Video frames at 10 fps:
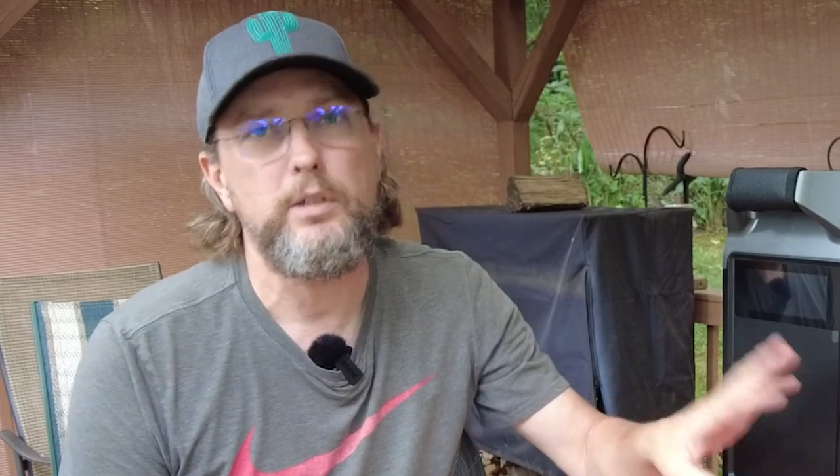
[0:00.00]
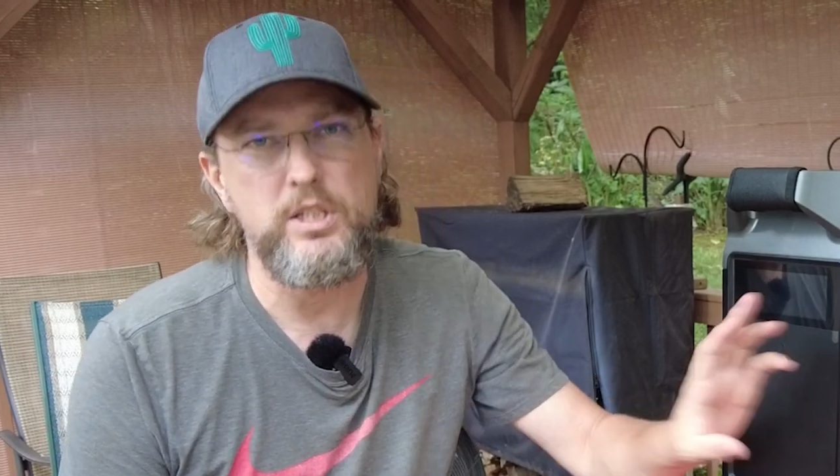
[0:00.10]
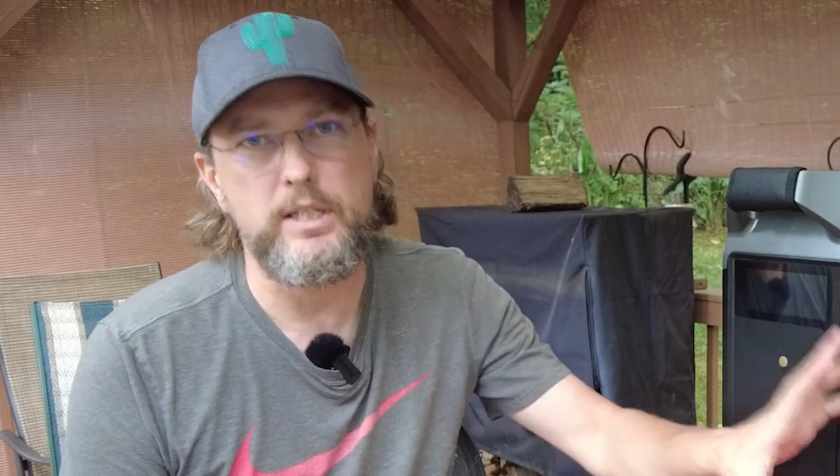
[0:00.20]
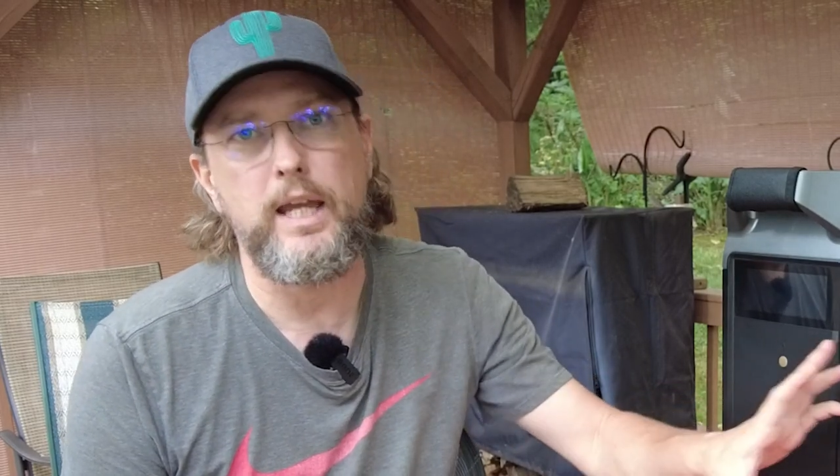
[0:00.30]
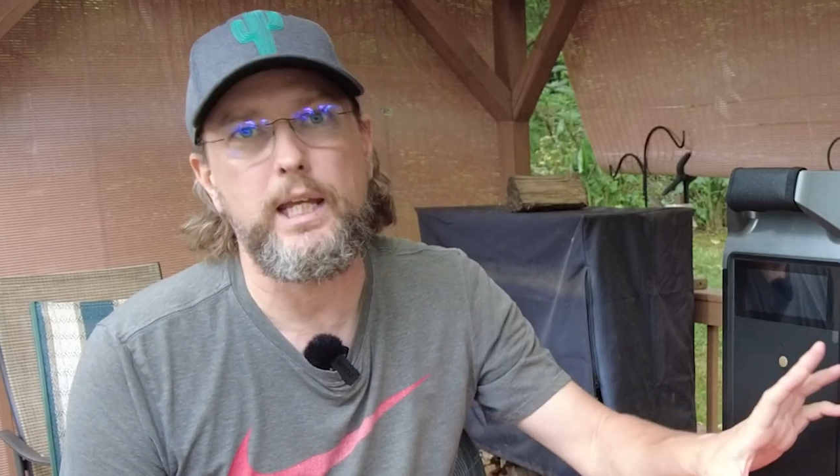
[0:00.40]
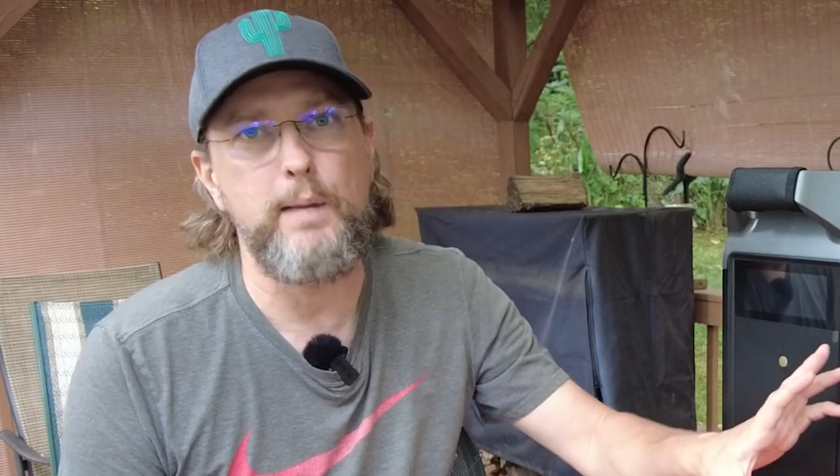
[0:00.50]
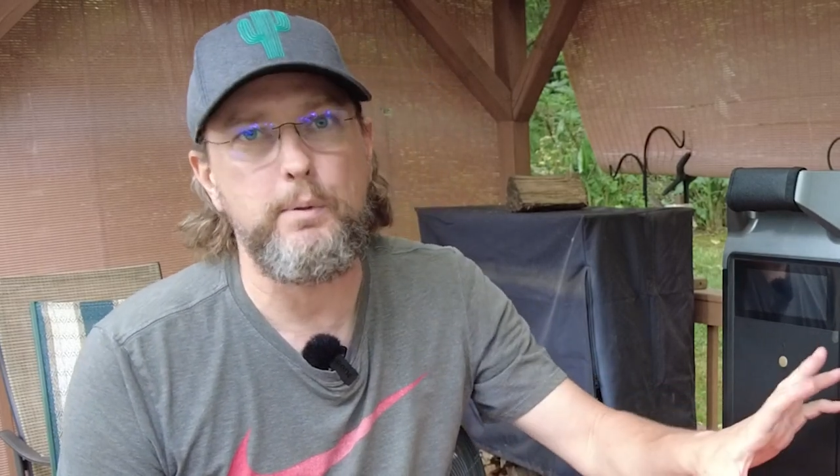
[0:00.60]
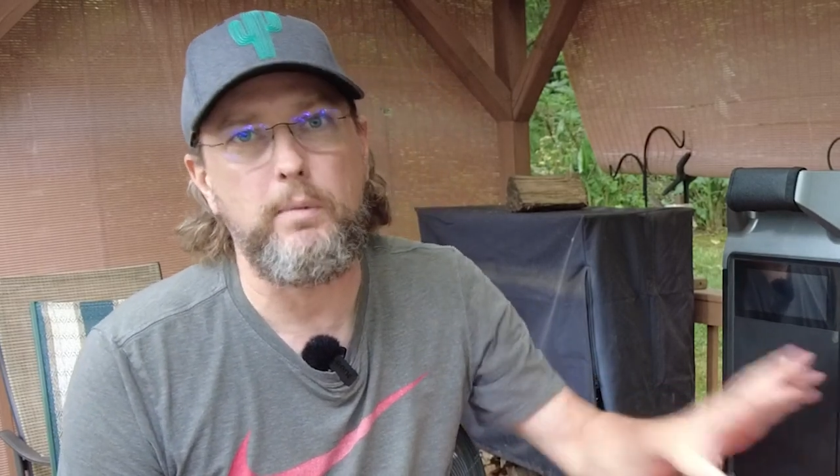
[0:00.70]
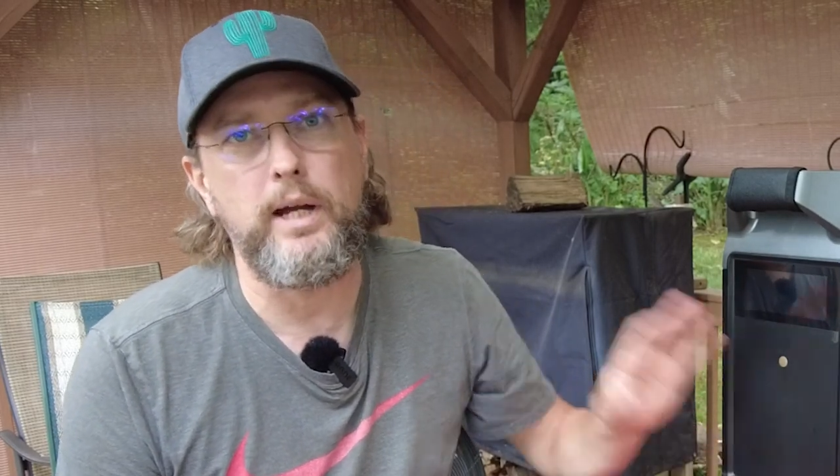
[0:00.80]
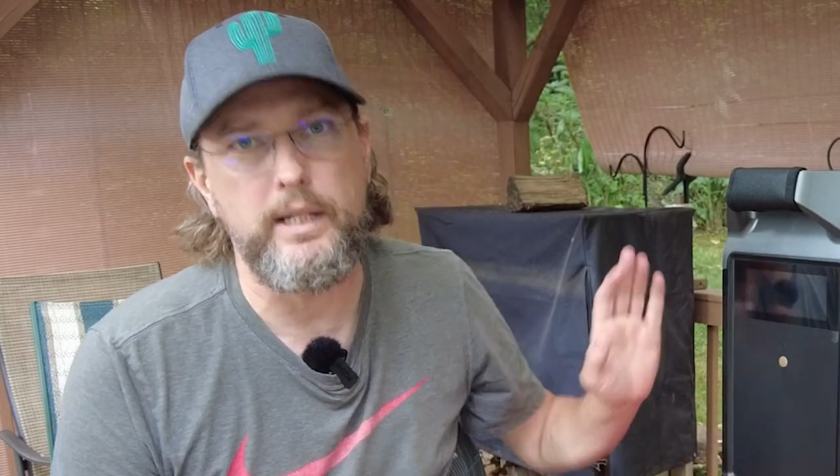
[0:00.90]
You just got to keep
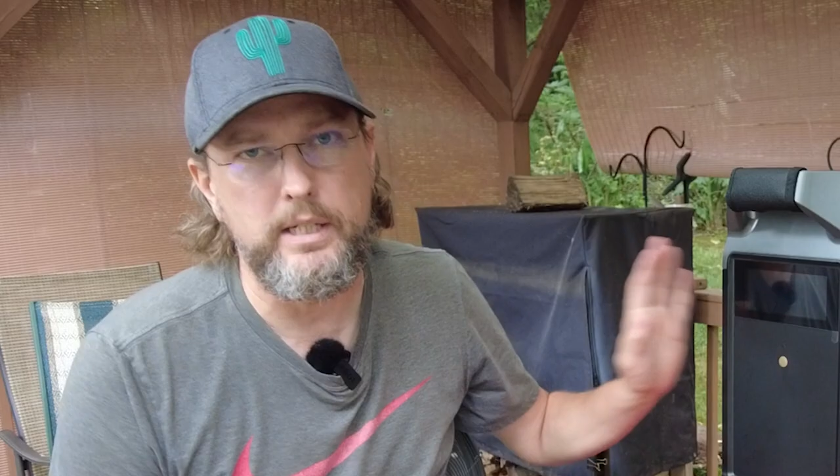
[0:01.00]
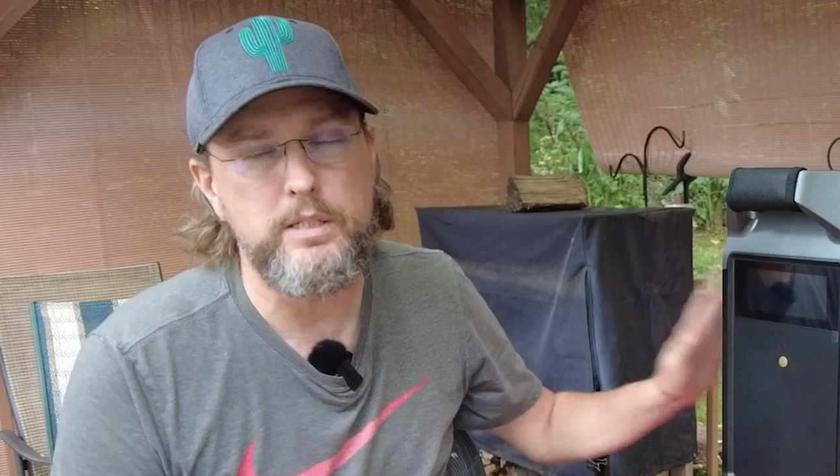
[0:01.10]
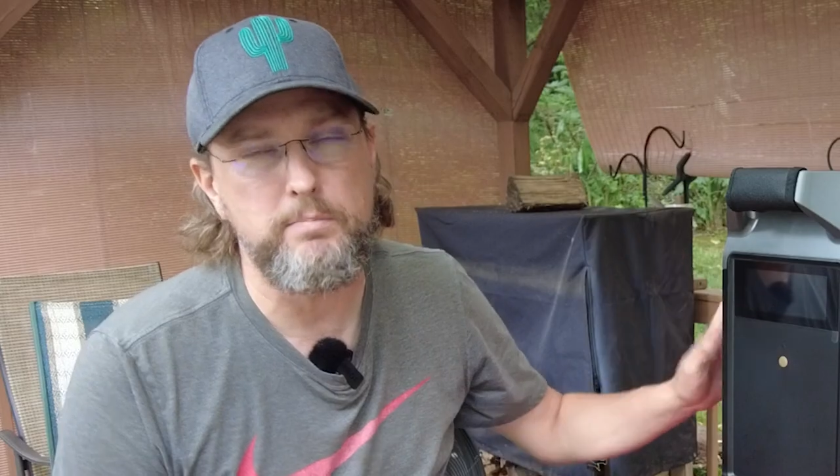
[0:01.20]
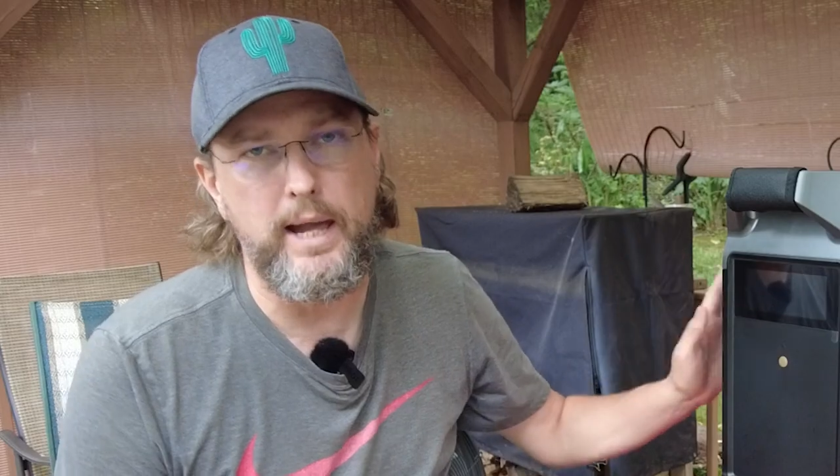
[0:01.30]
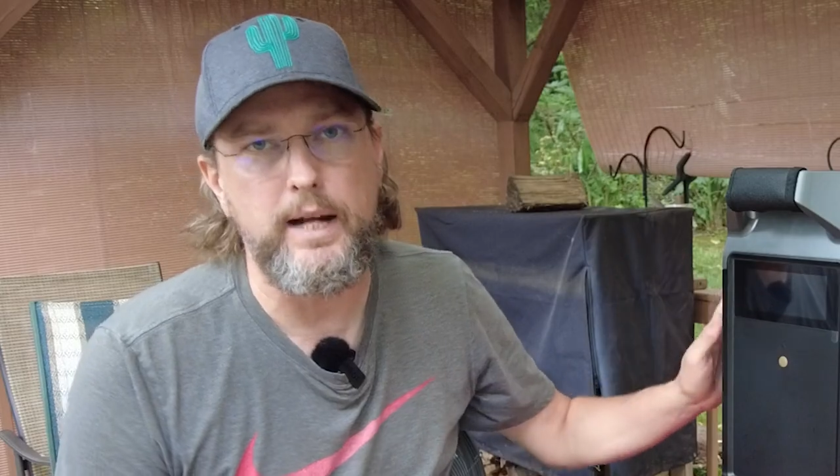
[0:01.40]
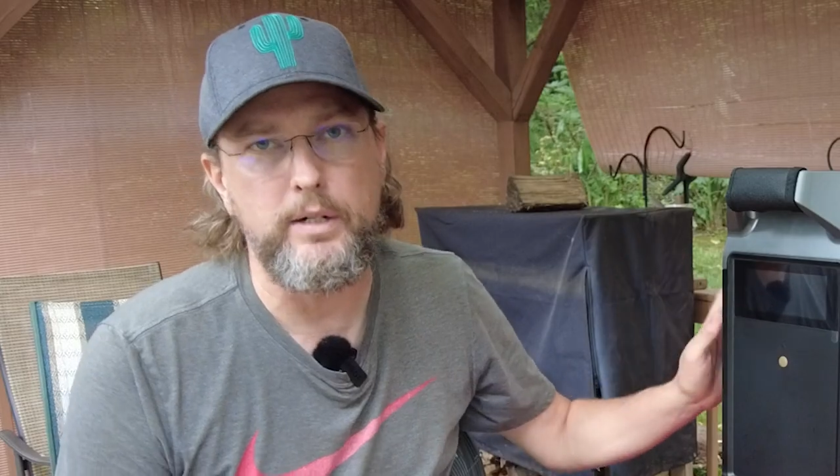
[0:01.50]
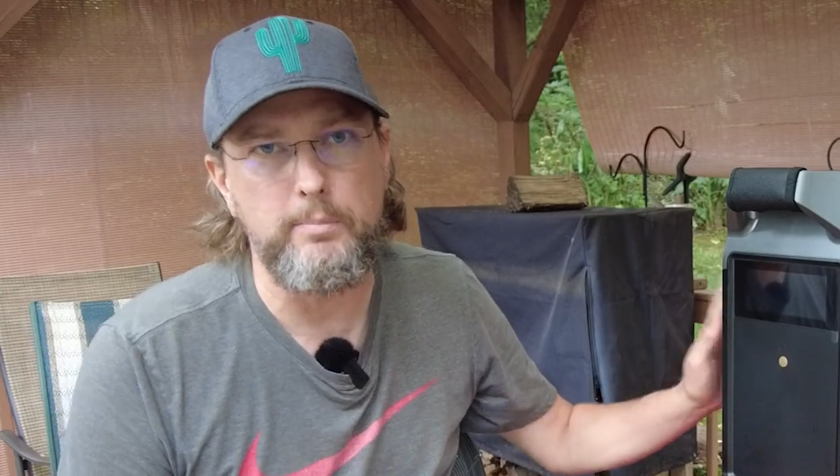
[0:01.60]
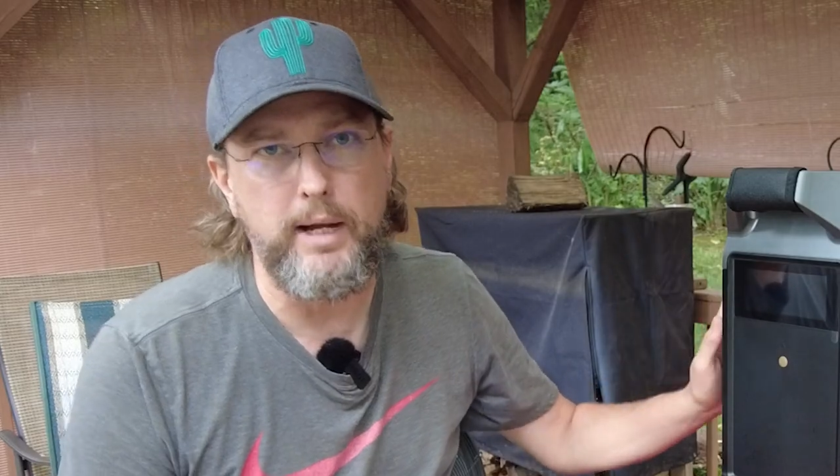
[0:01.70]
in mind it's battery